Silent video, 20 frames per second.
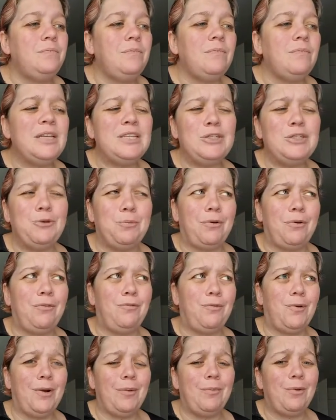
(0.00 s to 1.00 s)
Super
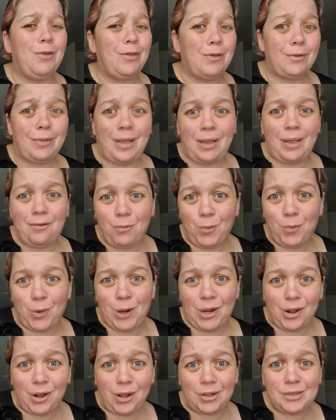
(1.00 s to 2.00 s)
affordable. They're like
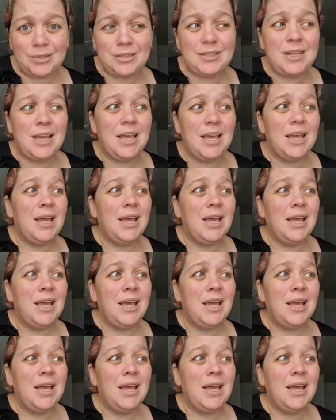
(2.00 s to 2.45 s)
$40.